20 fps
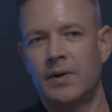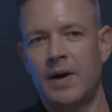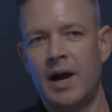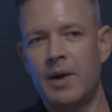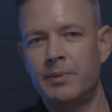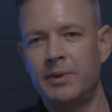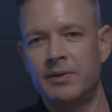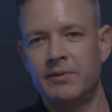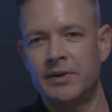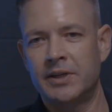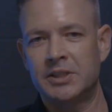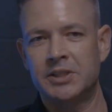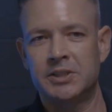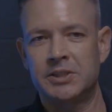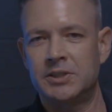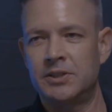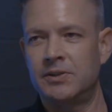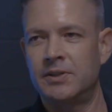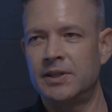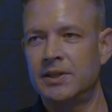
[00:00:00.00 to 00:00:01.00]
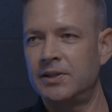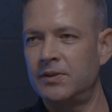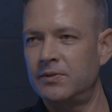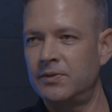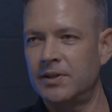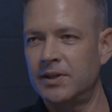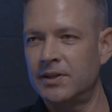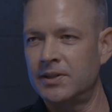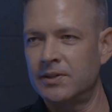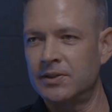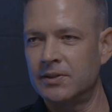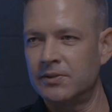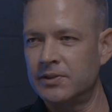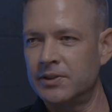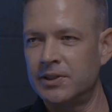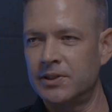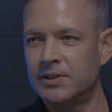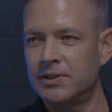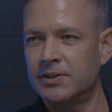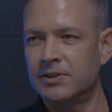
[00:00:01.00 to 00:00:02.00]
many evictions do you think you've done
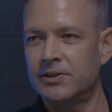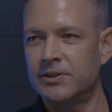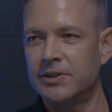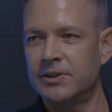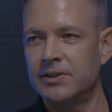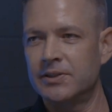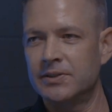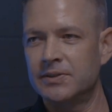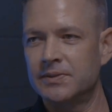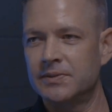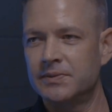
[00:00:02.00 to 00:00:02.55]
over your career?